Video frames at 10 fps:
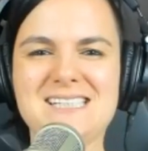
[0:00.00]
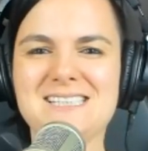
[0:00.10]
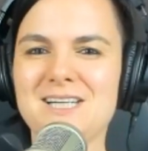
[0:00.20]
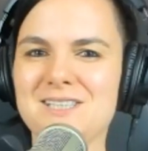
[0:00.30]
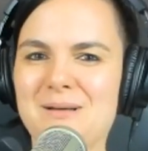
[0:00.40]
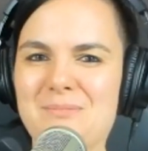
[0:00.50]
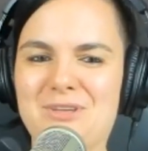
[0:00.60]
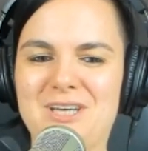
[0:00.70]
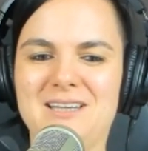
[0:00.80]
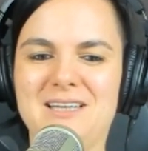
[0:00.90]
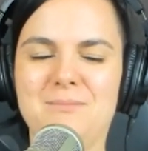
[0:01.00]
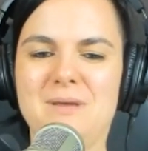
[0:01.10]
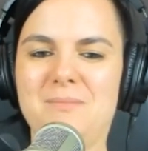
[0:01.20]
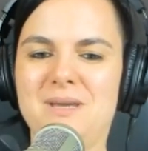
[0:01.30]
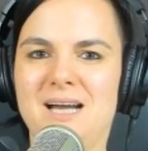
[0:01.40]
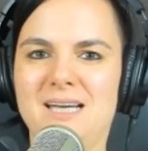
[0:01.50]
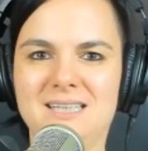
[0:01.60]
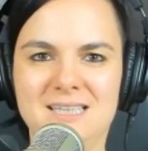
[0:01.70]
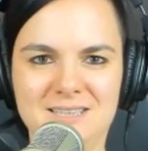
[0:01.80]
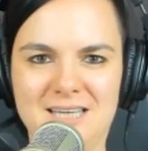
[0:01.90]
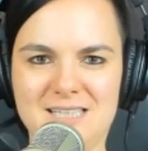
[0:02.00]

Is there something that maybe I didn't